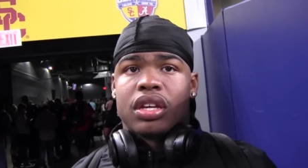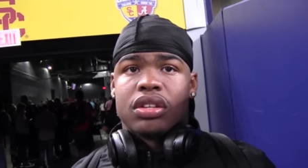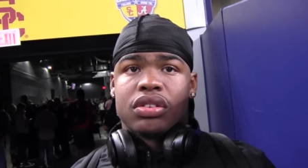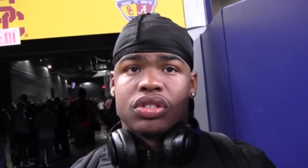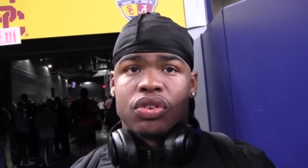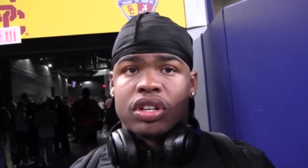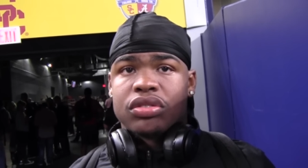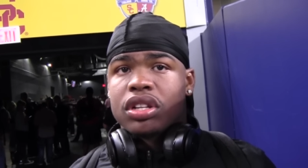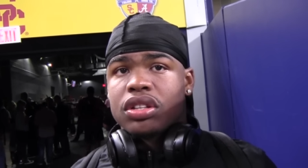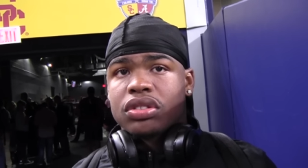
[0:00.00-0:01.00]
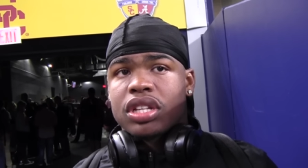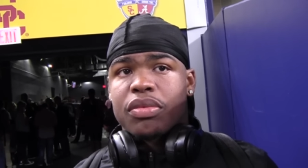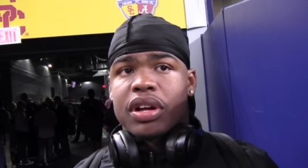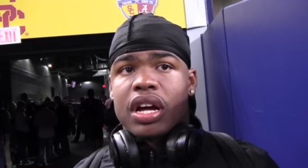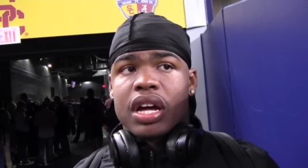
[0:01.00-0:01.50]
You know, Adoree's one of those
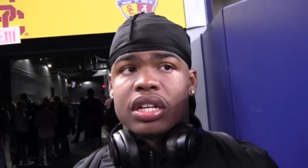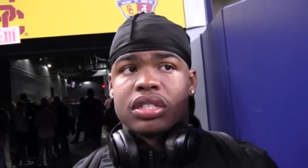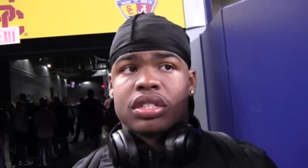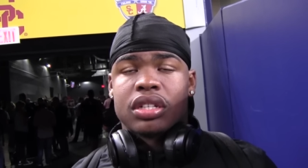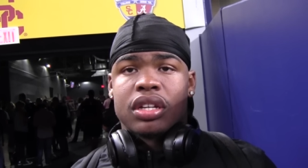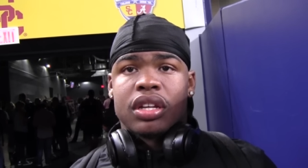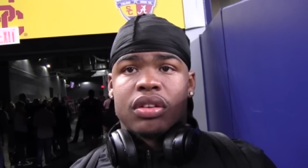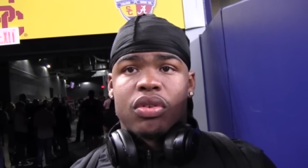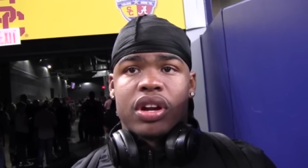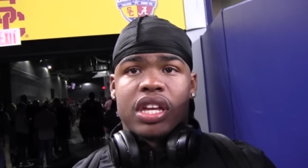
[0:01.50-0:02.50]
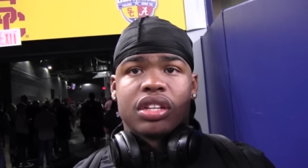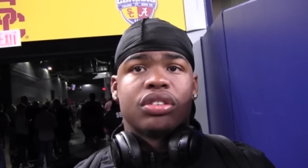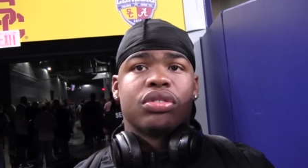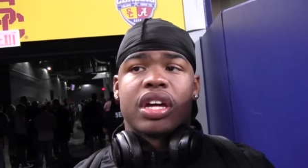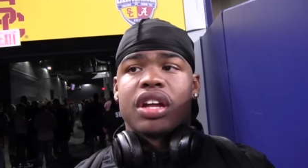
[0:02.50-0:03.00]
type of guys, or he
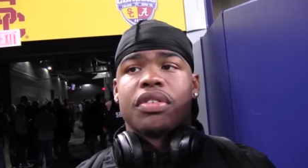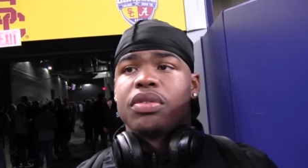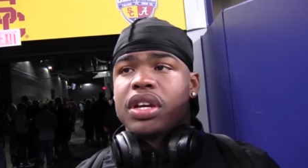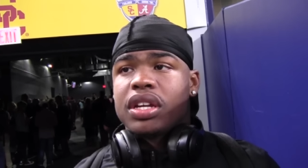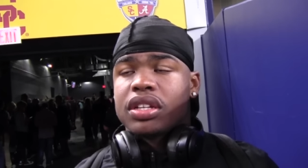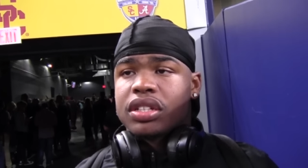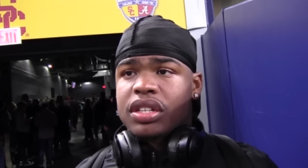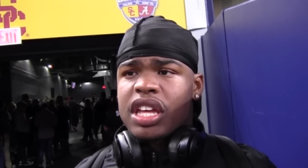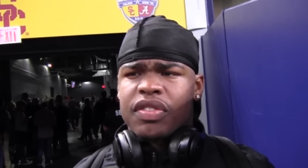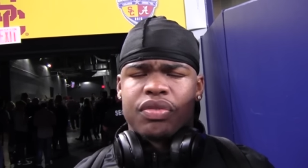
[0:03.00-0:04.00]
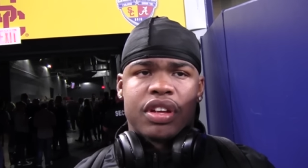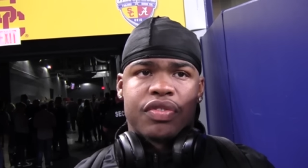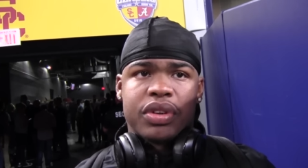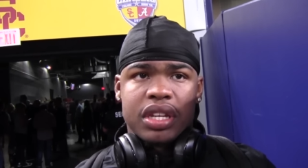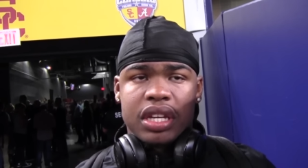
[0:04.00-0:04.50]
can do that every week if
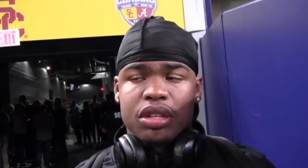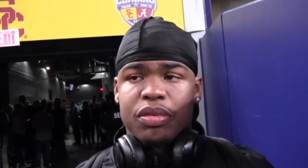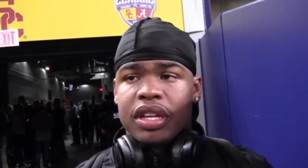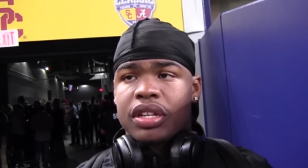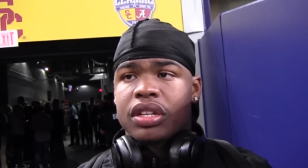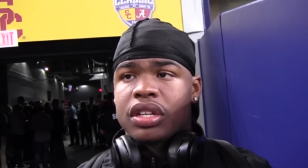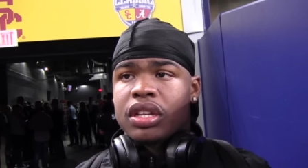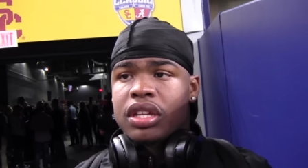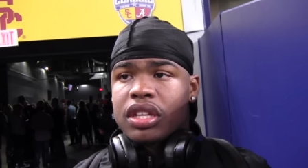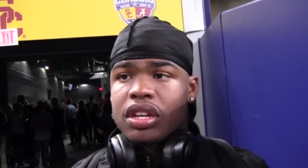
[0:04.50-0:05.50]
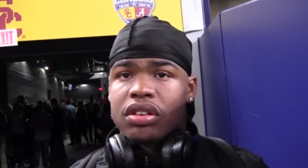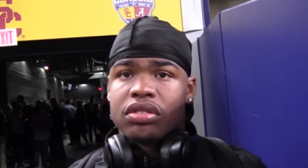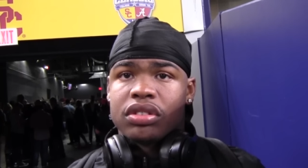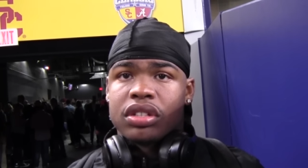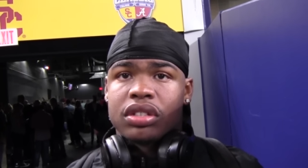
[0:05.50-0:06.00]
we need to be. You
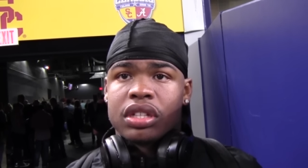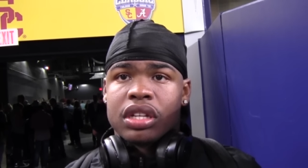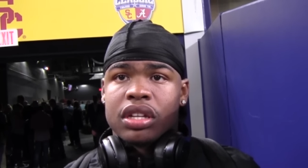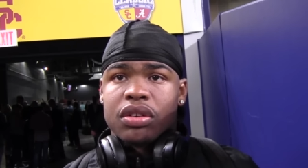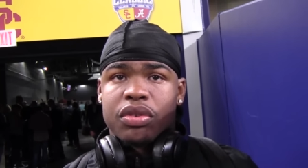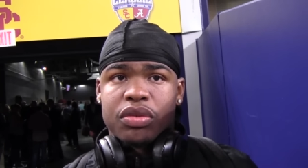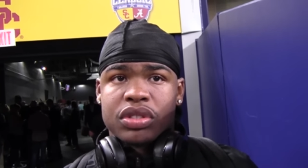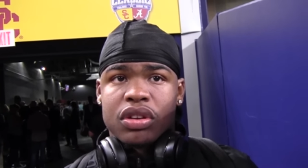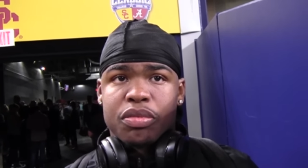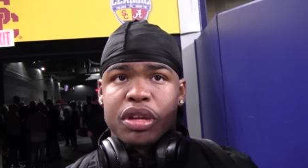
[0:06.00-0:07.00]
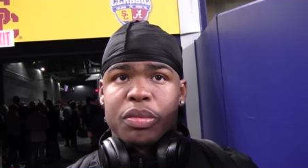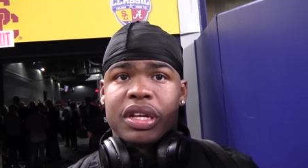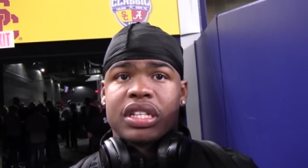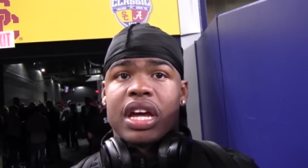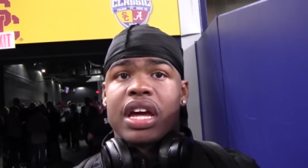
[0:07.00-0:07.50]
know, it was going to be a
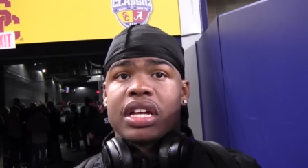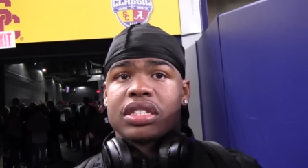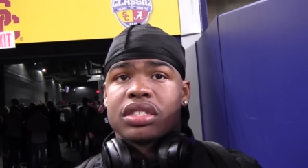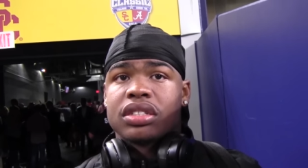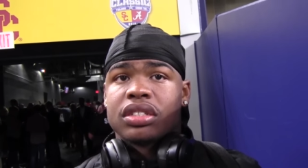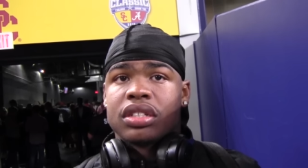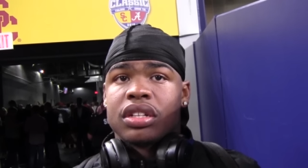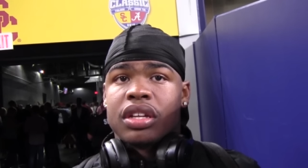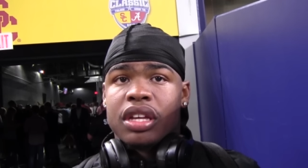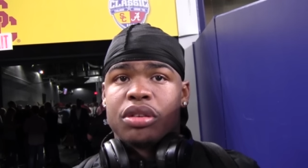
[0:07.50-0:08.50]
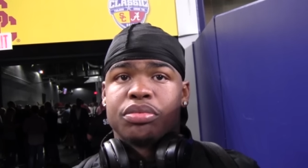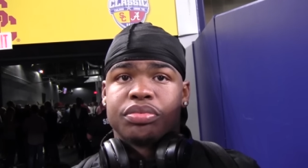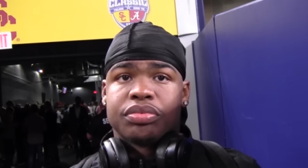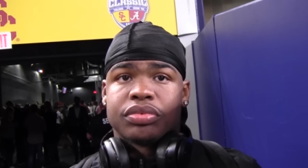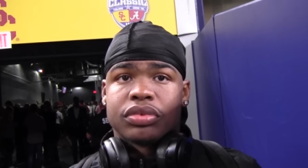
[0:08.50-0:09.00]
big task,
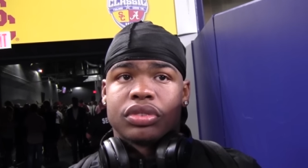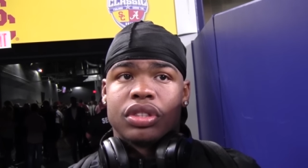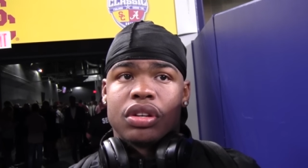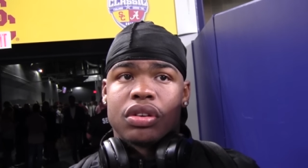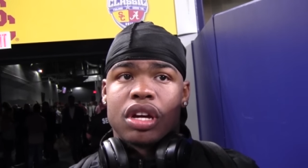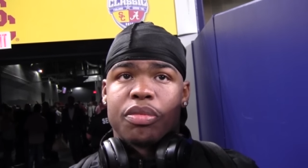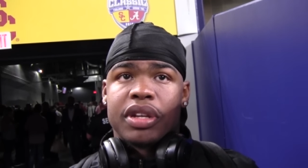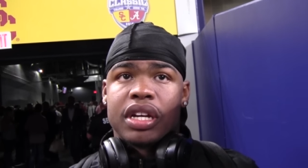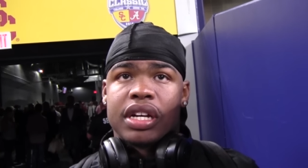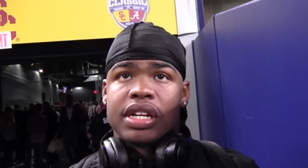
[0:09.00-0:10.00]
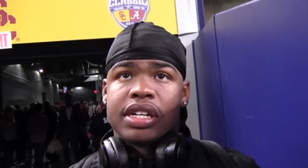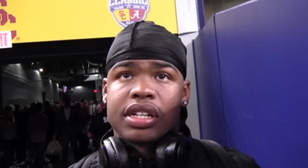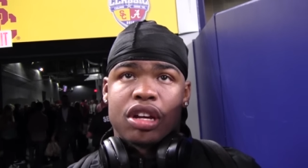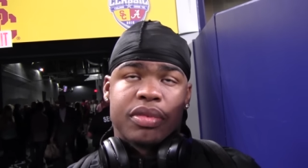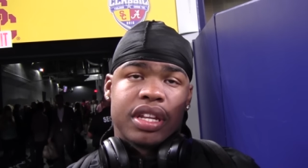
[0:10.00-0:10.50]
him, you know, coming
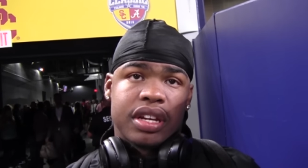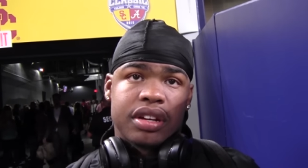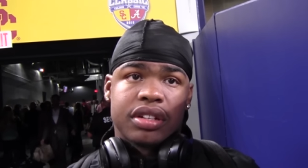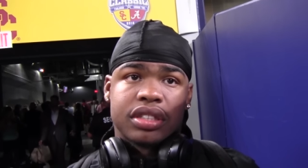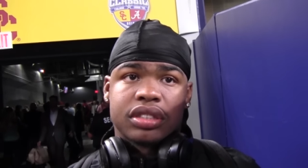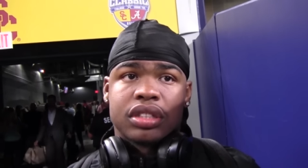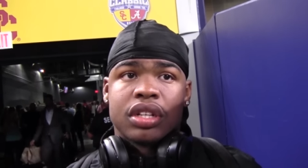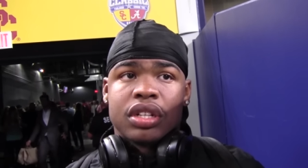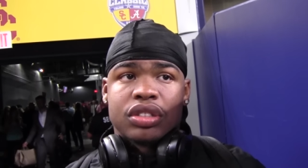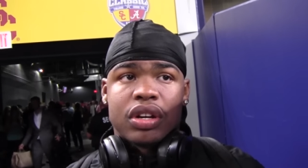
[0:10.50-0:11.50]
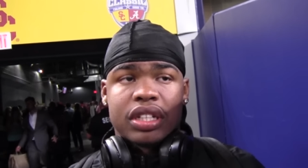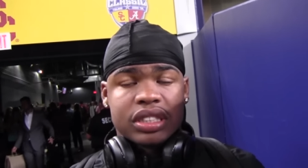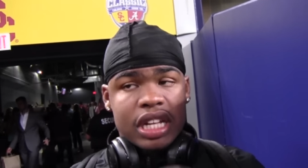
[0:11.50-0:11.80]
here and trying to